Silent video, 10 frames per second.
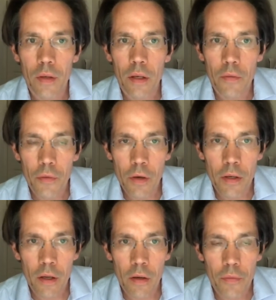you know,
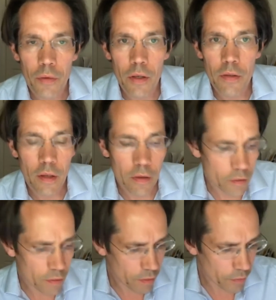Freud, no, Freud's
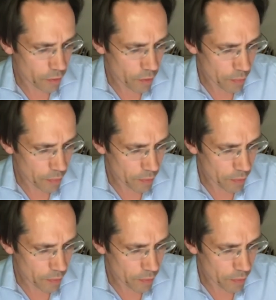notions of group